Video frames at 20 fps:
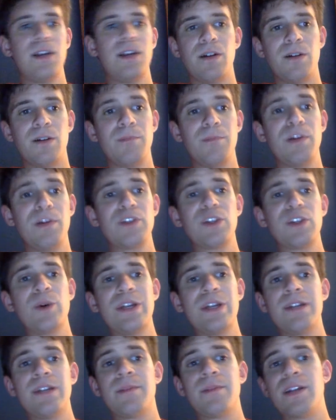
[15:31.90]
Humberto
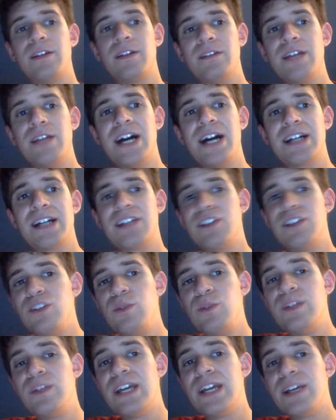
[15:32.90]
ended up knocking the
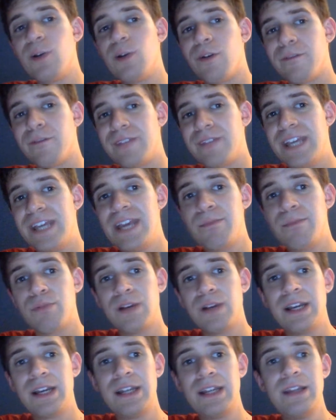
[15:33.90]
New Day off the
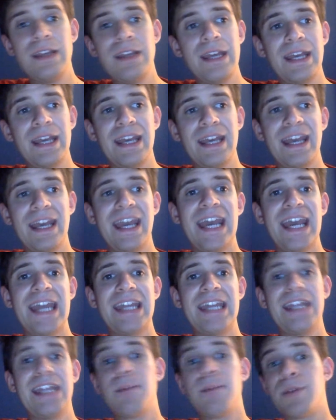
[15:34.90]
apron, and
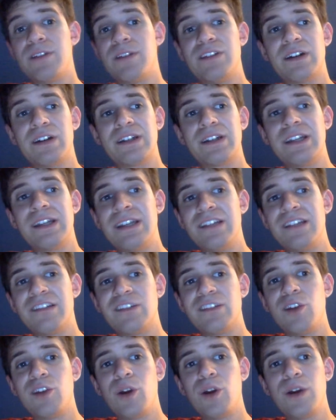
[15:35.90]
he ended up ducking an
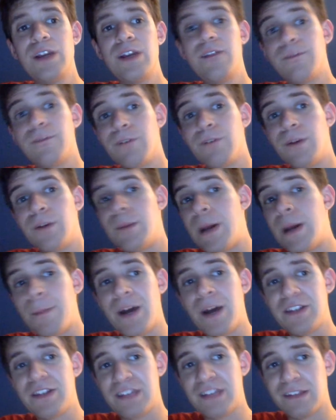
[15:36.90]
enziguri from
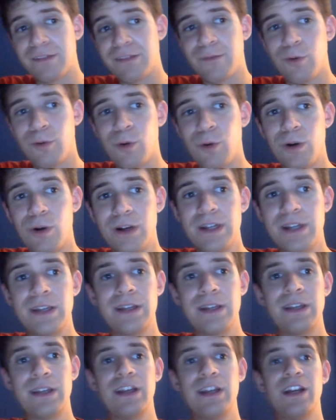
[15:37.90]
Montez Ford.
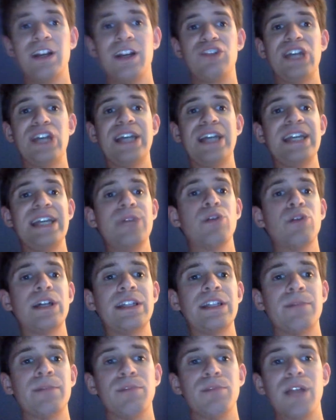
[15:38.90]
Chad Gable
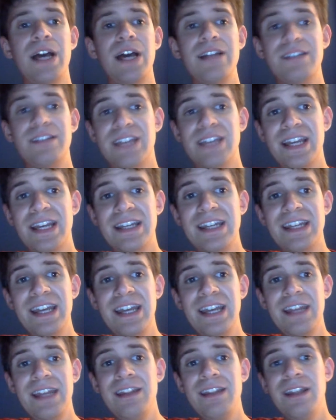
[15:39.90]
ended up blind tagging
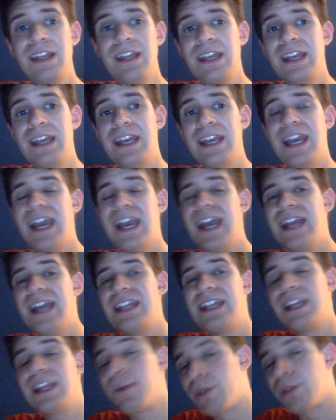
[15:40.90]
in, and
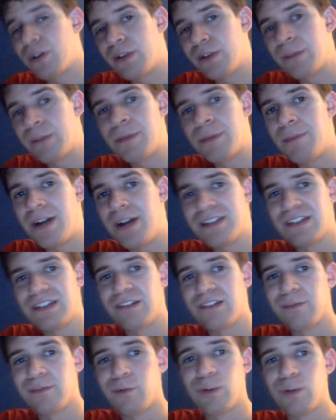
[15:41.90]
he ended up clipping
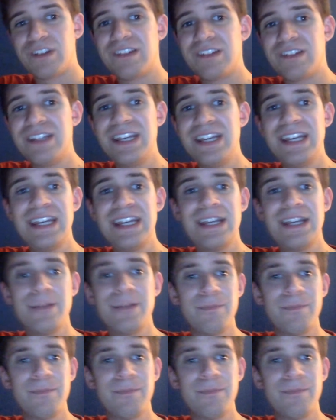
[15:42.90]
Montez Ford's knee.